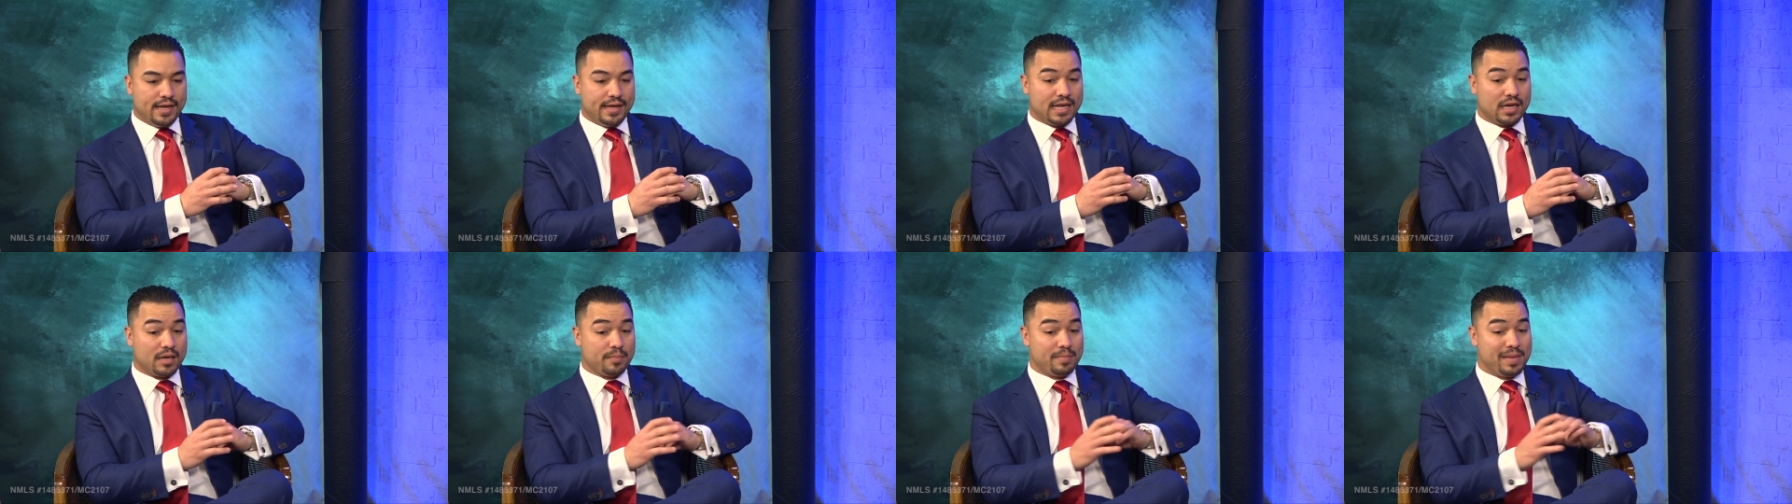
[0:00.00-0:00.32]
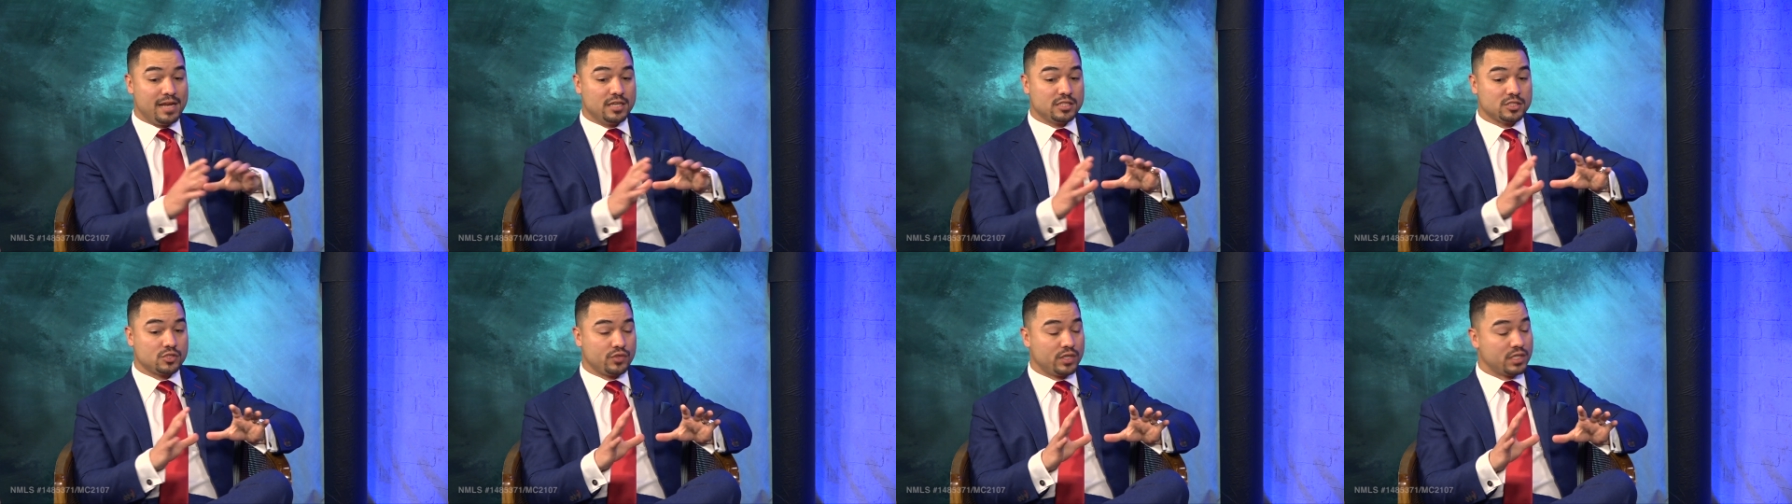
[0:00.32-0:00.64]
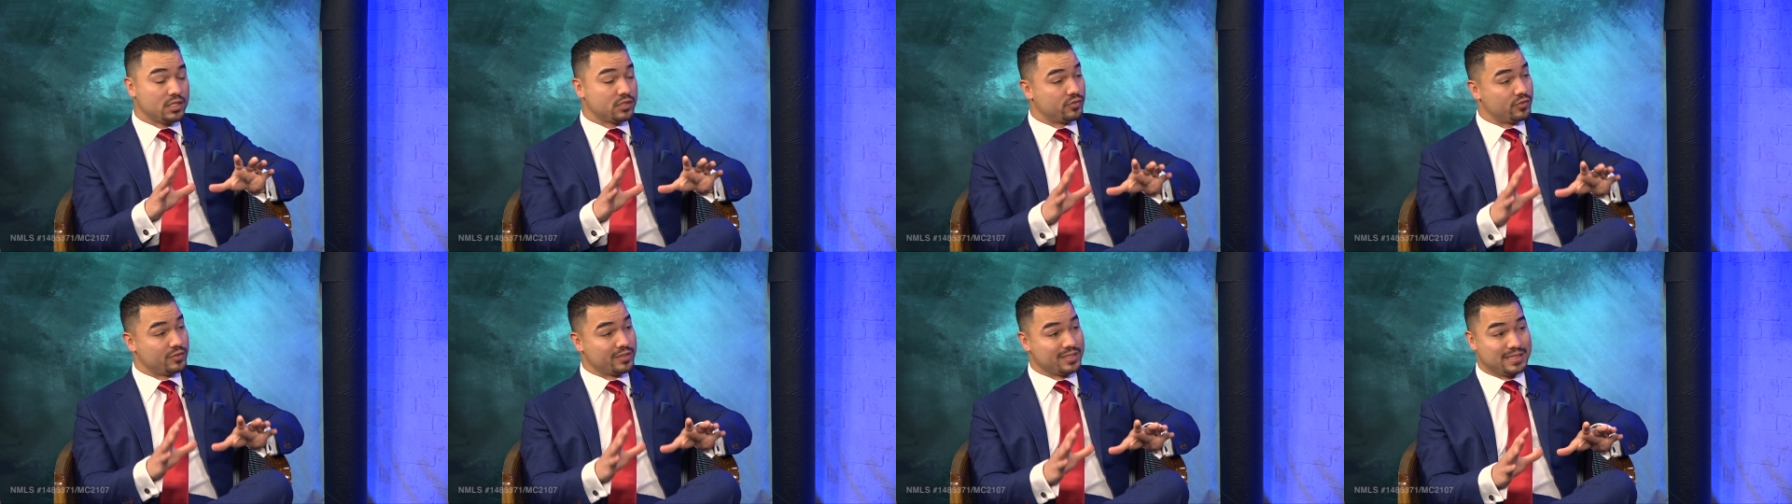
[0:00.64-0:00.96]
Now, the balance
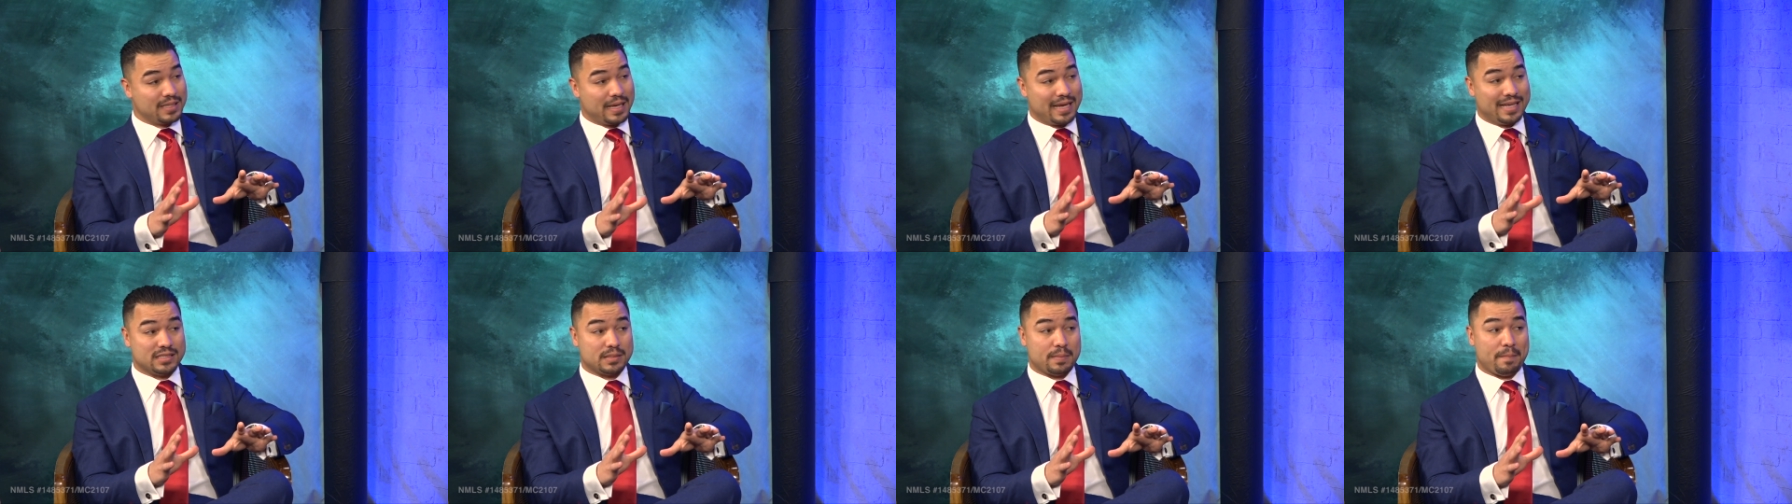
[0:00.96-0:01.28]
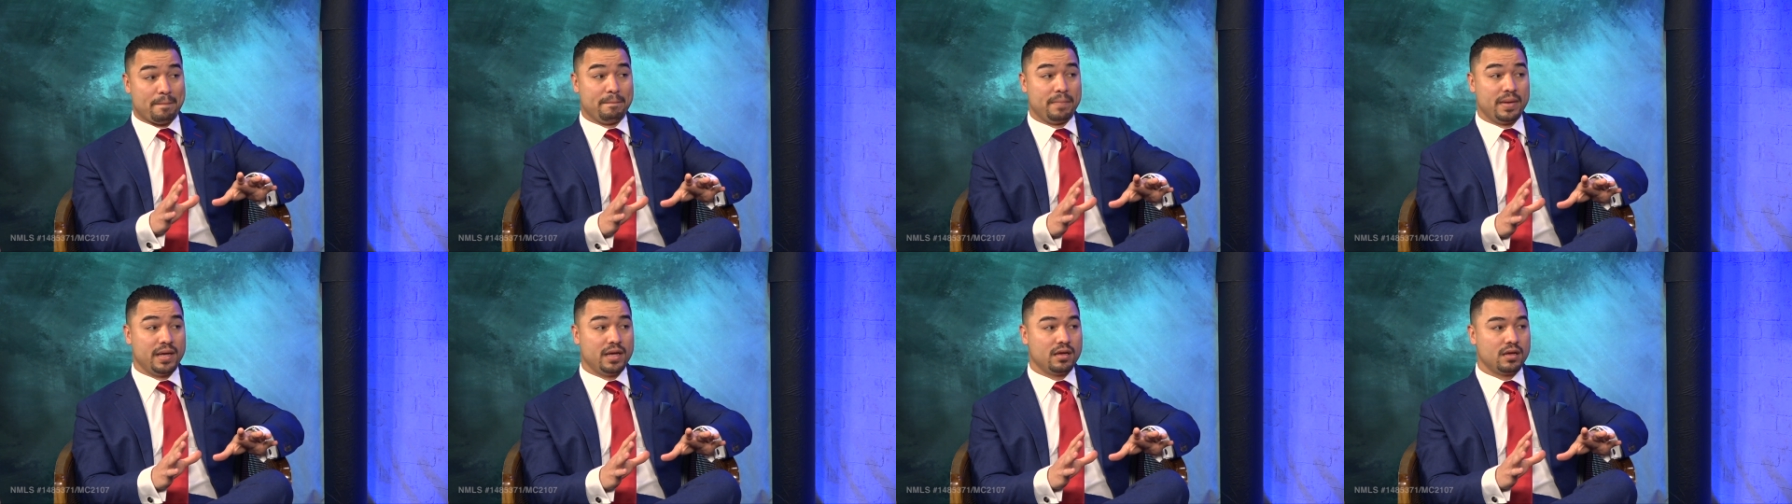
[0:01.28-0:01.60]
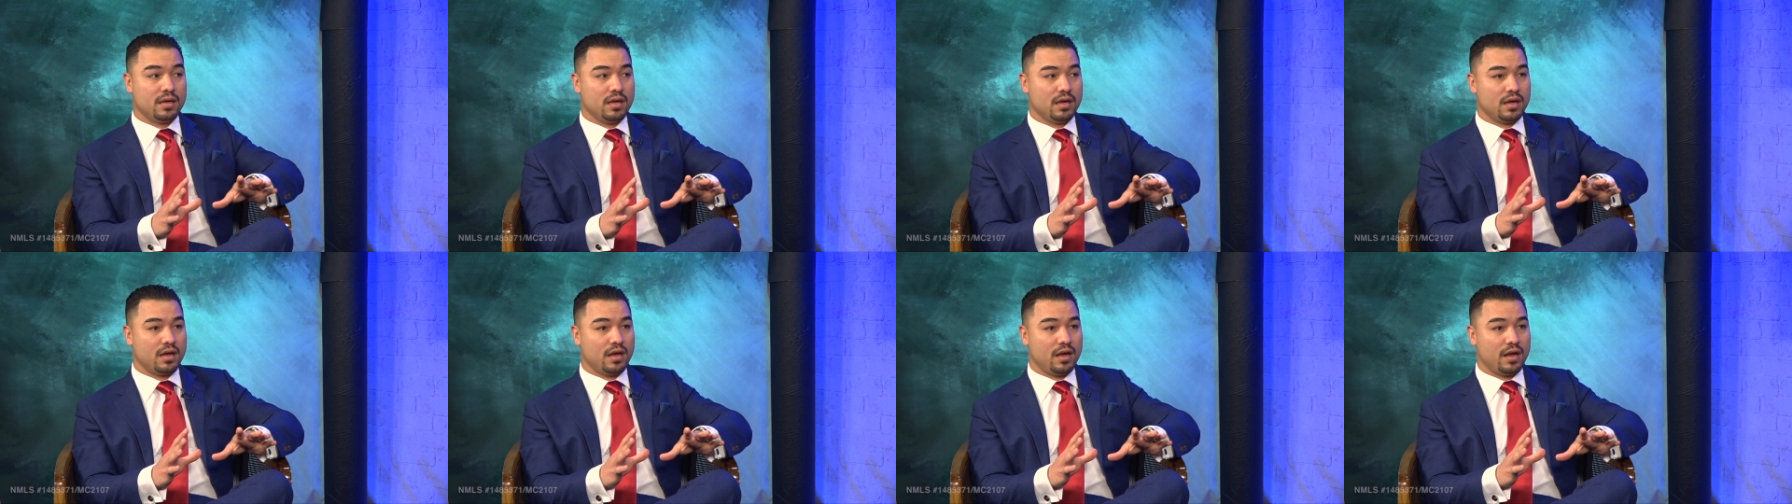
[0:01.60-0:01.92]
transfer is a
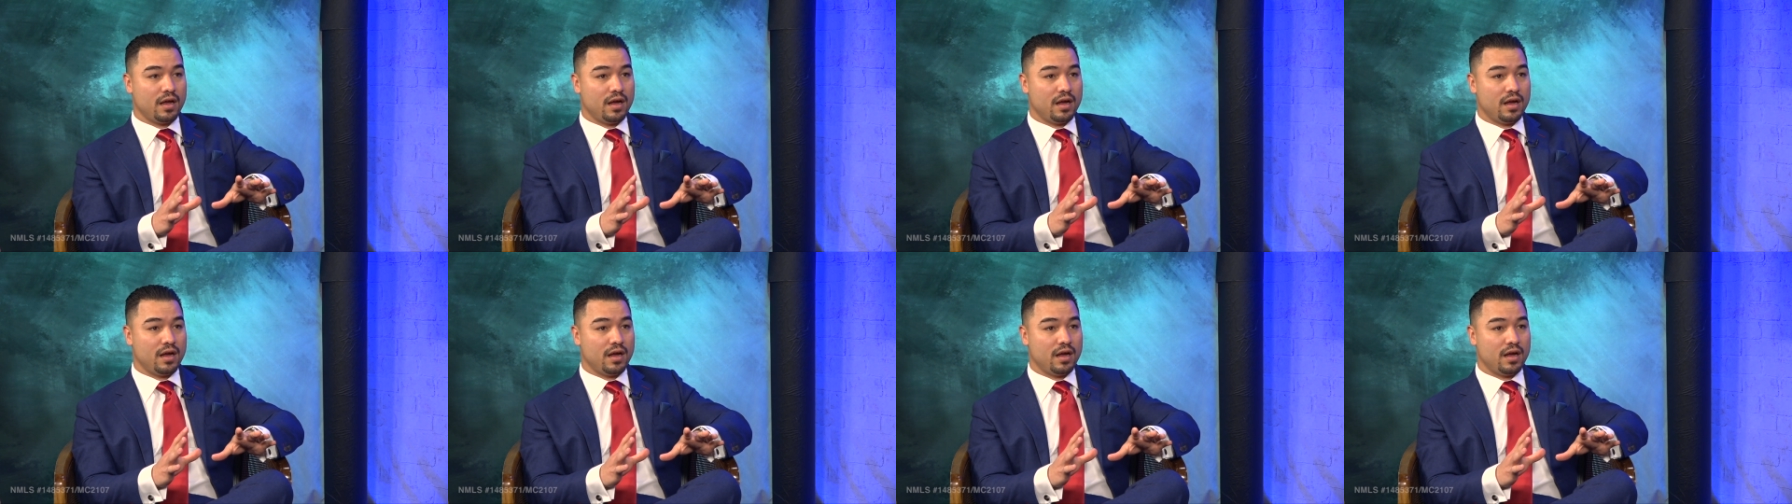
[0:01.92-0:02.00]
big